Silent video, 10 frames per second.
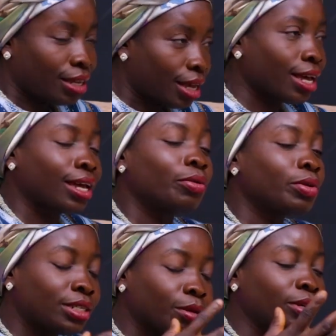Yeah,
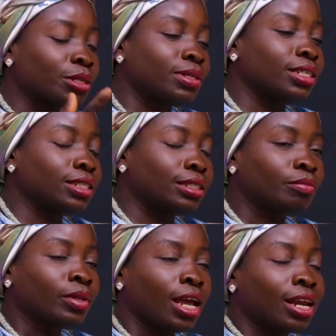reasonable expectation.
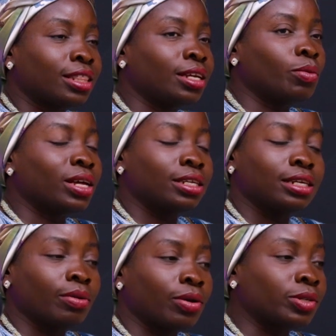And I think one thing
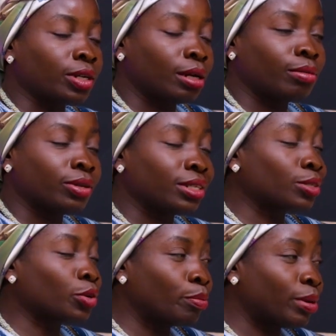that we are not talking about is
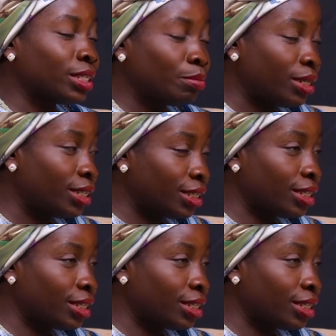compatibility.